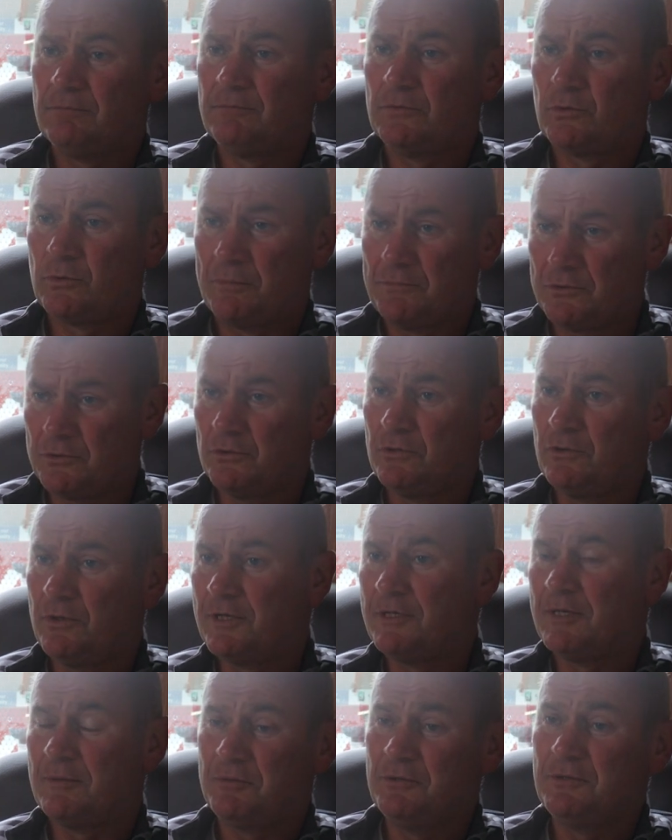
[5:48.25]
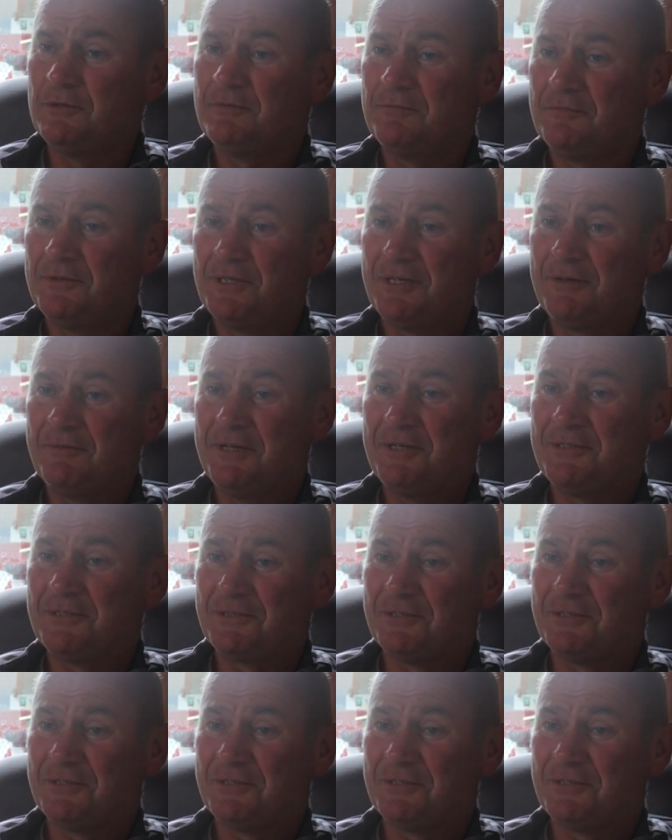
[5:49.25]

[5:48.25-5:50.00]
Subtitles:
swimsuit going in the pool, you know what I mean?